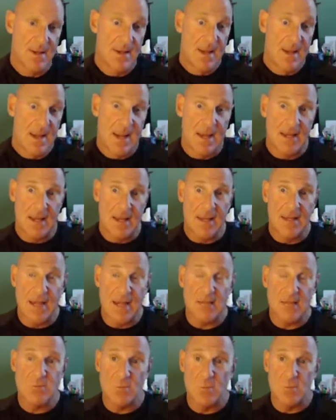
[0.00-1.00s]
and, and,
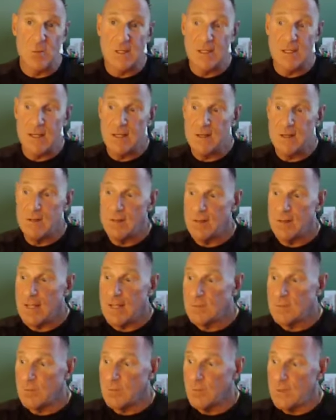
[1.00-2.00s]
that's what we did.
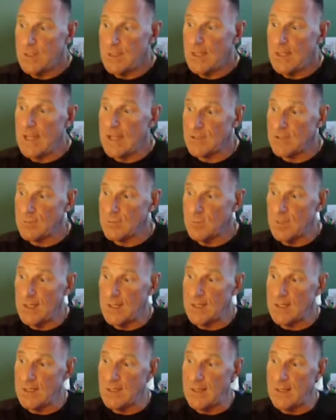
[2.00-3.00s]
That's what we did last week.
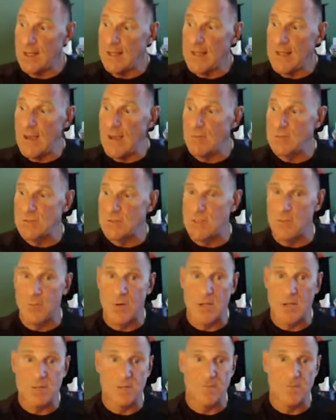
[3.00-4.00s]
And that was the
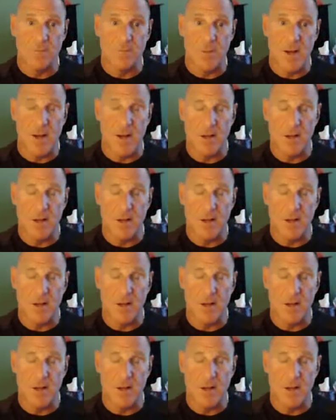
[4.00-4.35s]
impressive part.